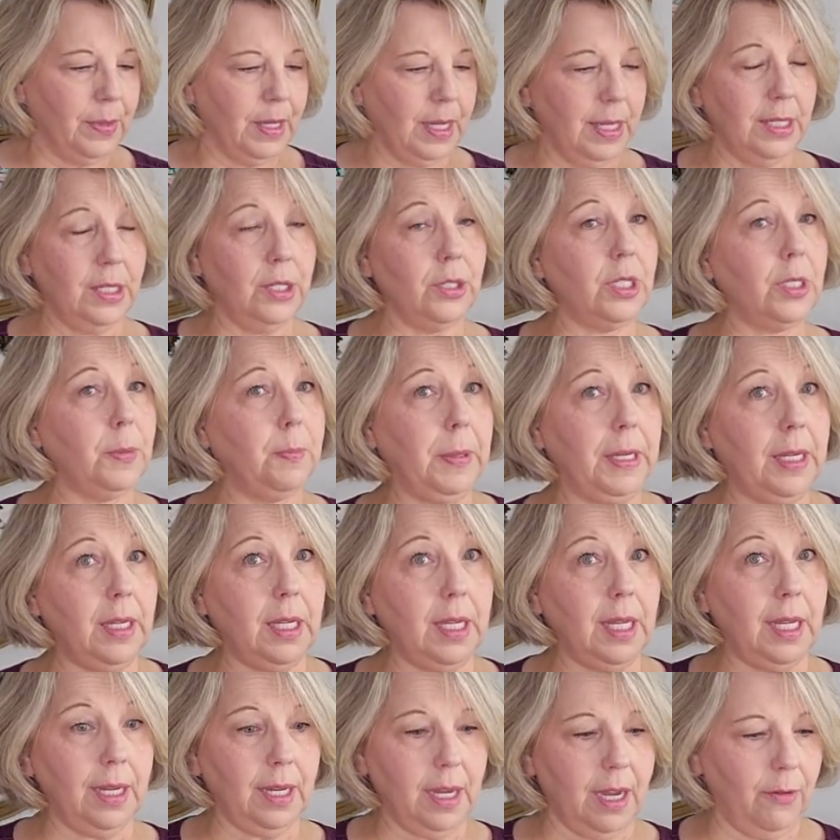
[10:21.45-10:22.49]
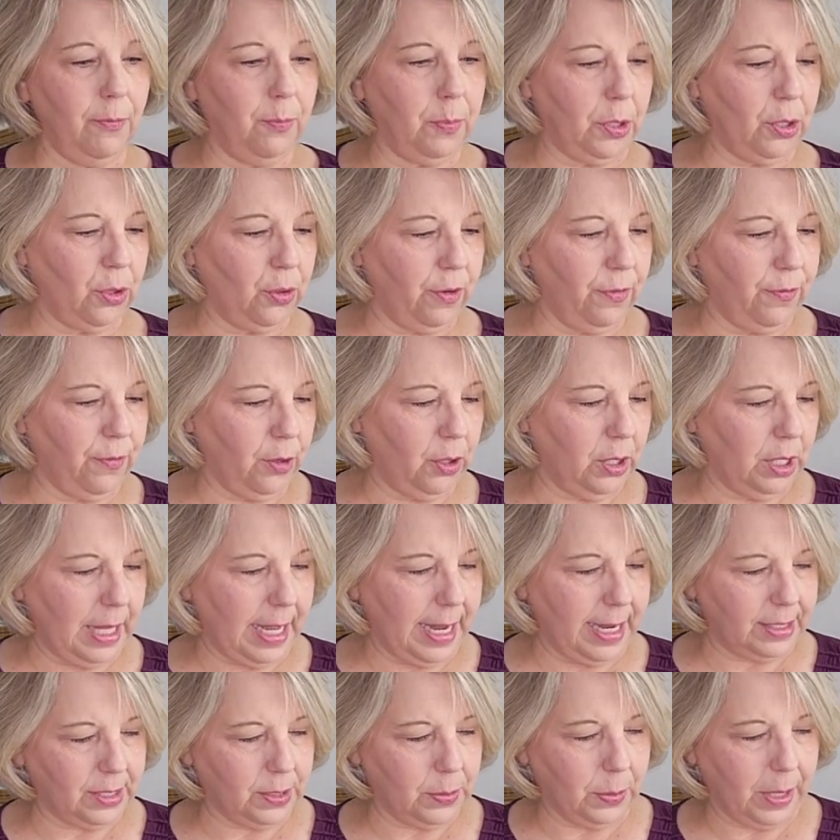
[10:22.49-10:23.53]
So speaking of beautiful
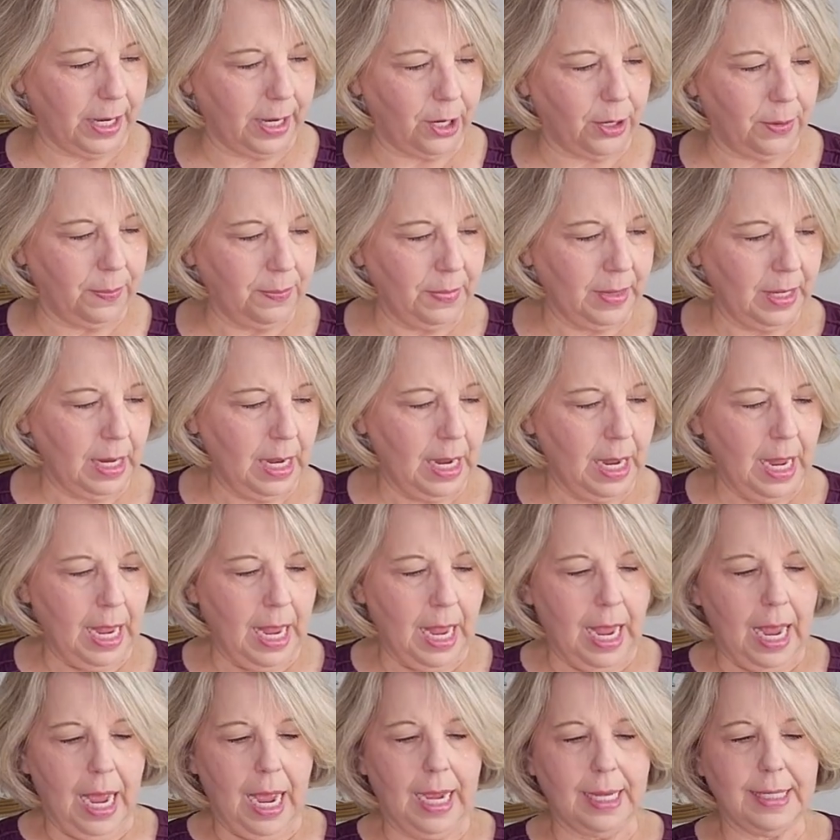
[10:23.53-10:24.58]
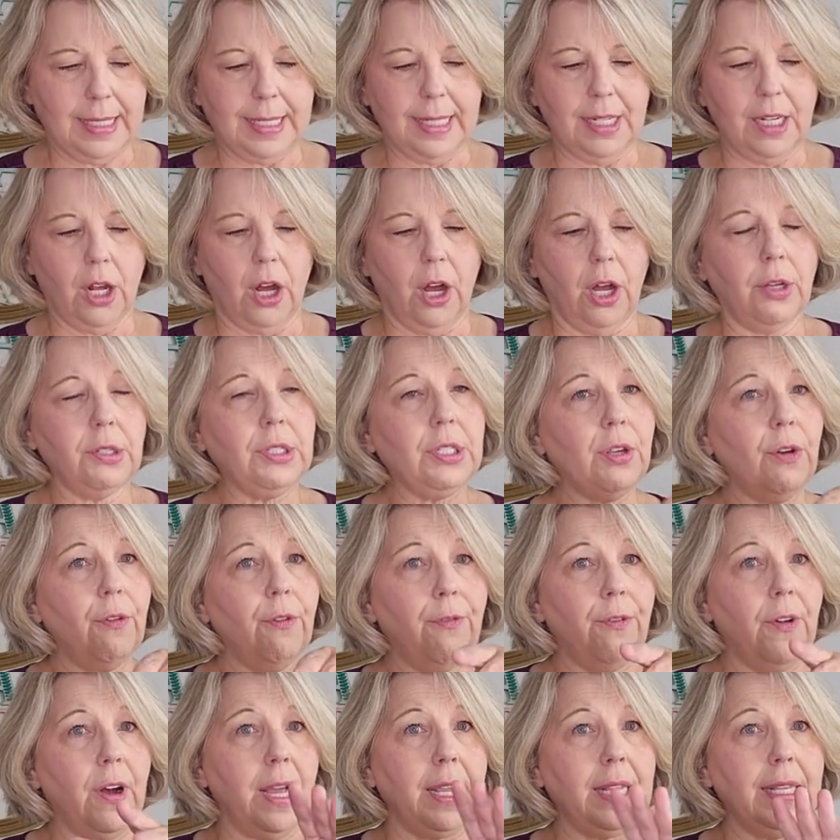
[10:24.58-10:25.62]
glassware, I did also
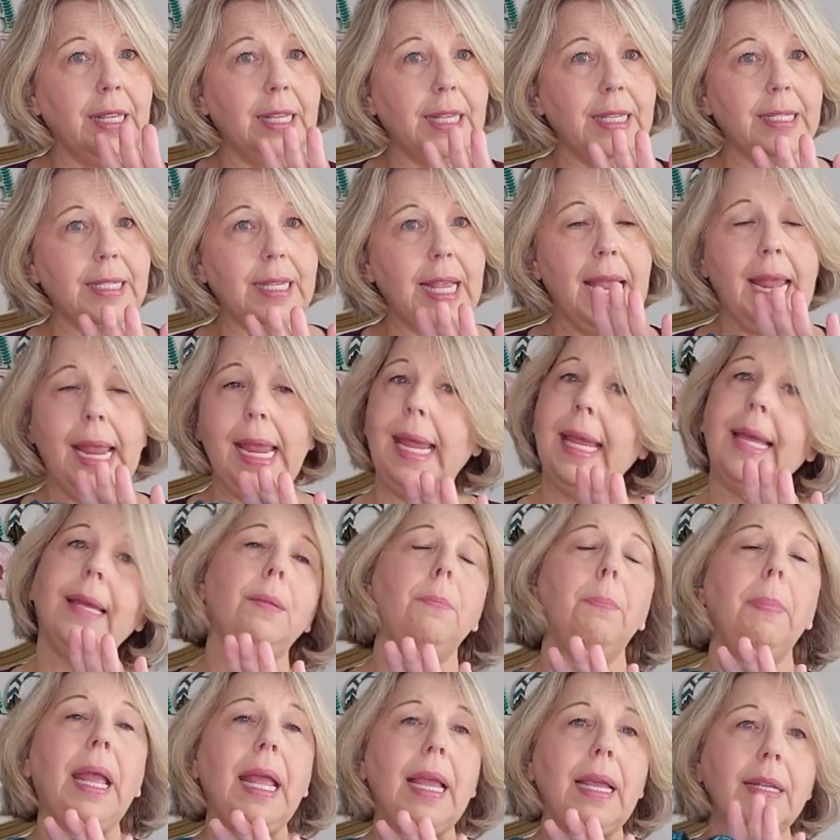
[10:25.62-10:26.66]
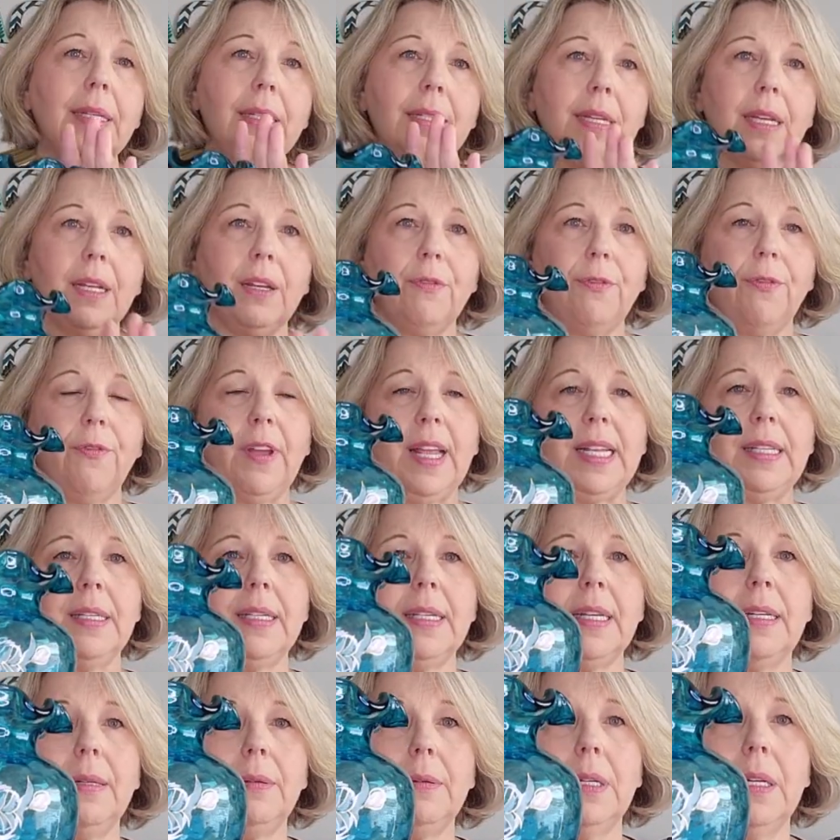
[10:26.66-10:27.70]
find this hand-painted
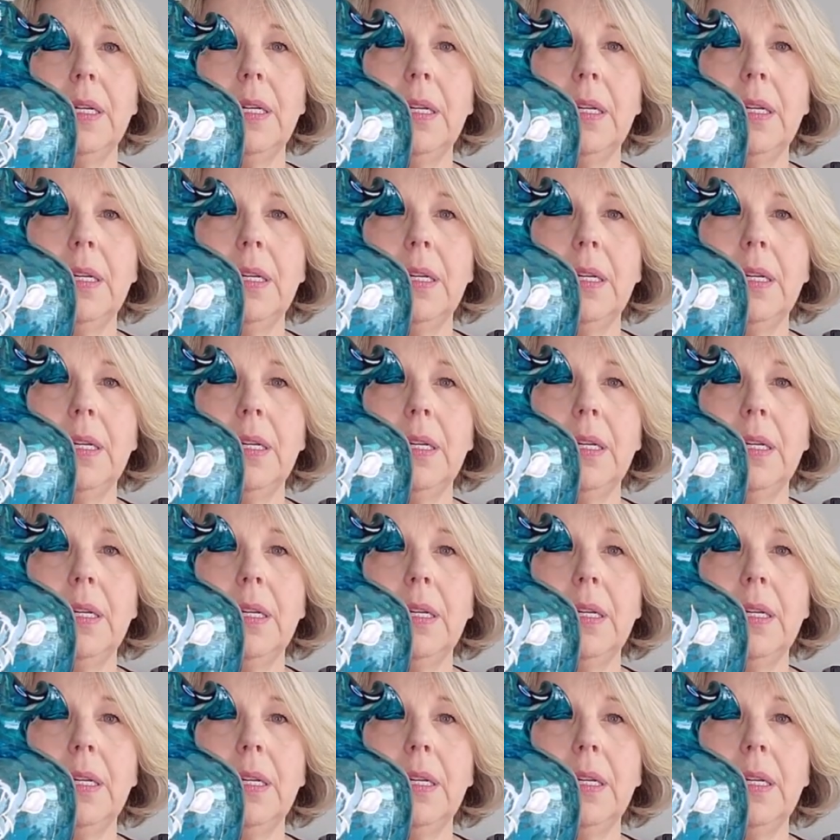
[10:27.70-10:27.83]
Fenton